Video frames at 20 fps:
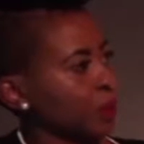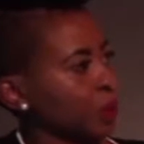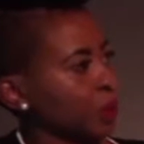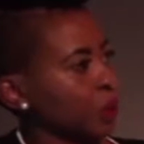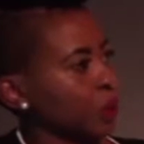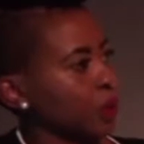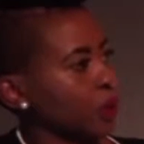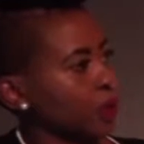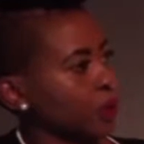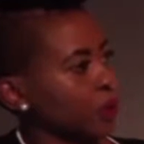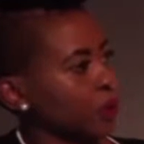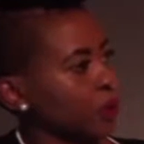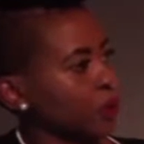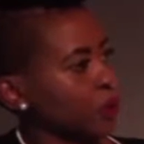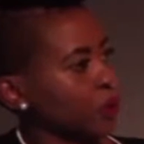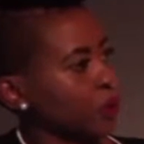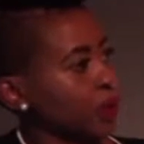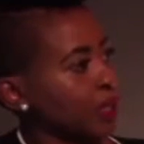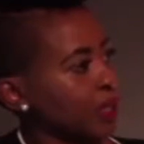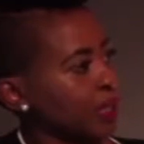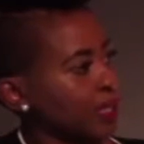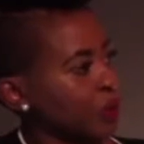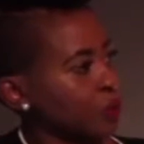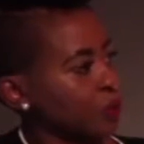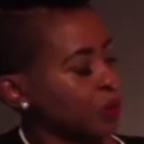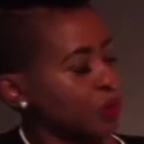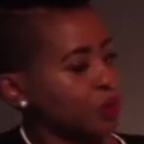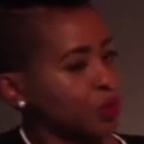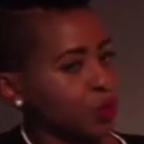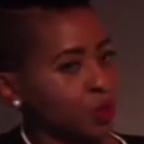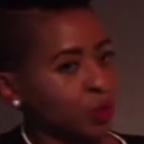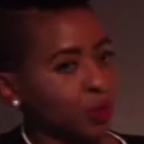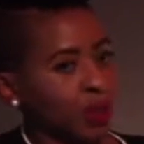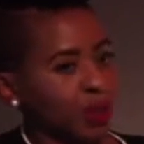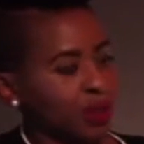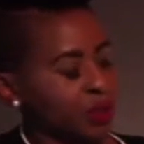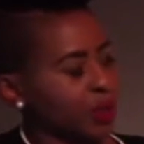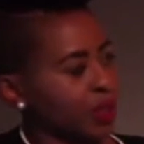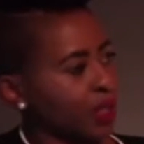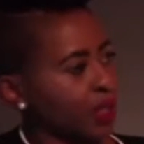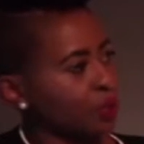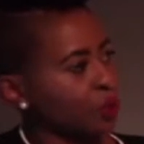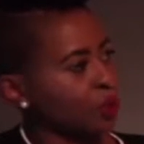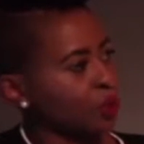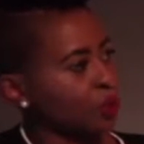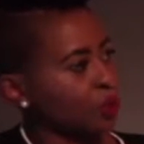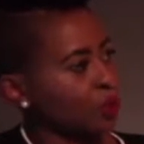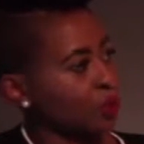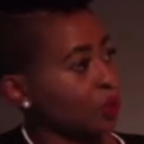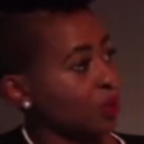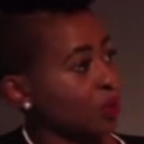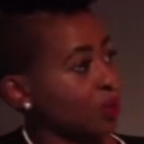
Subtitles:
within you, and you realize what you are trying to